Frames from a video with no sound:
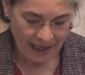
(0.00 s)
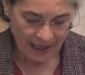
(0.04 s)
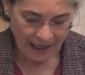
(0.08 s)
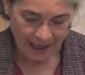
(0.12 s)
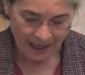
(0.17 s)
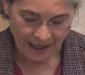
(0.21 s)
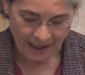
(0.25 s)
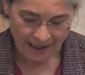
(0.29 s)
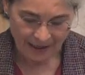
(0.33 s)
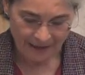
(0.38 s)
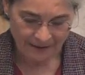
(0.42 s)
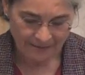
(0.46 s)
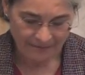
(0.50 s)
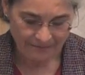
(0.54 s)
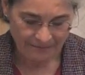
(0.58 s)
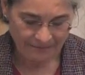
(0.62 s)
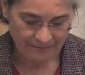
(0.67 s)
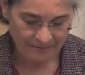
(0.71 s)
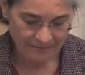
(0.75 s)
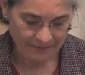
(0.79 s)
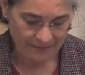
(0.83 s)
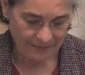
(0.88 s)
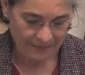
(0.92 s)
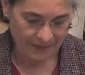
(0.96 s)
Um,
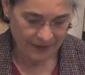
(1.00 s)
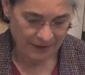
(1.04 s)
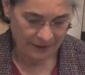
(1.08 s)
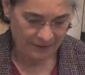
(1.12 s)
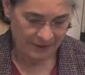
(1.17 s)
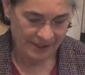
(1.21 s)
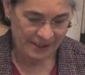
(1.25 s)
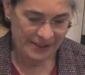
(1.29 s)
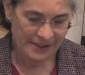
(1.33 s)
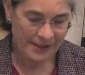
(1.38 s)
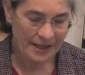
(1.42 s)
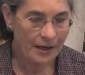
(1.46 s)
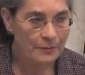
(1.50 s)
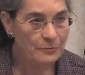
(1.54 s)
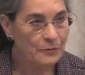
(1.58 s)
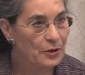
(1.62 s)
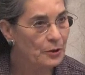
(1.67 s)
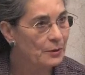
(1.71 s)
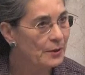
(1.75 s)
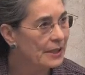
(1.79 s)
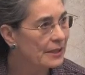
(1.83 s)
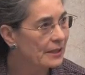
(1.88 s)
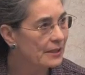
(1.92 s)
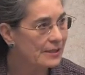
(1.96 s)
the reason I'm
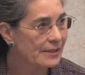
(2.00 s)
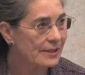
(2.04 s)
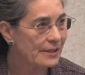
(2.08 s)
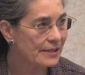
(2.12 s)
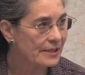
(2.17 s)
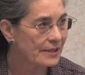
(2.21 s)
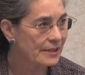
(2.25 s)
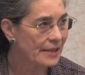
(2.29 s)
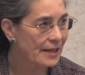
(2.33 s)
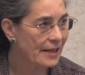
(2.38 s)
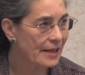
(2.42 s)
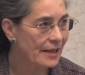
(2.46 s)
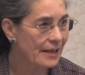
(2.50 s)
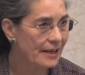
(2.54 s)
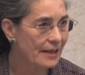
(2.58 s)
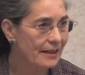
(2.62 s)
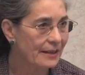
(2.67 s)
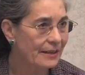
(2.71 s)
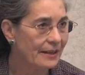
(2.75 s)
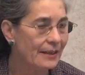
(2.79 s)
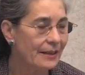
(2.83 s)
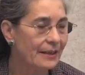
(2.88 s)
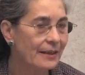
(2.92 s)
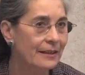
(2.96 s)
doing this
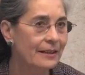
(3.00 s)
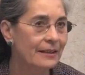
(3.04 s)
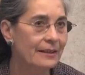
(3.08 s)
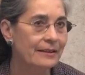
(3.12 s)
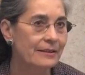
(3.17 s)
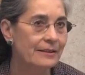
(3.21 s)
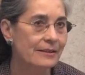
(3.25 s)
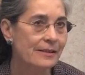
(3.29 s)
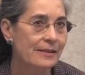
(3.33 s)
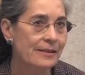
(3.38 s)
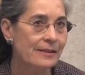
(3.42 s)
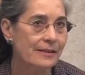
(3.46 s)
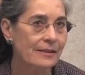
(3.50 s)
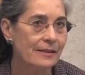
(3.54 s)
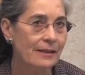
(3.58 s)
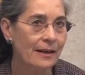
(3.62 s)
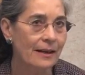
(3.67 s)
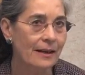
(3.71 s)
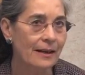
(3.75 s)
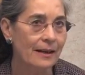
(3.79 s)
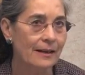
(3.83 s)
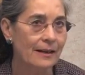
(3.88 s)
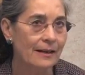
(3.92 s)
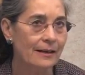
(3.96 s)
today is
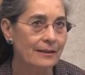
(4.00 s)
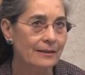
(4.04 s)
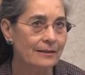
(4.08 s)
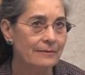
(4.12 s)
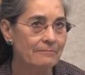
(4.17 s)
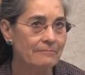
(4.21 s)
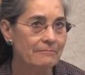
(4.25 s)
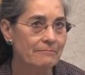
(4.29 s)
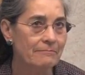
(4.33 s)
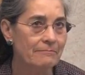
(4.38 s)
uh,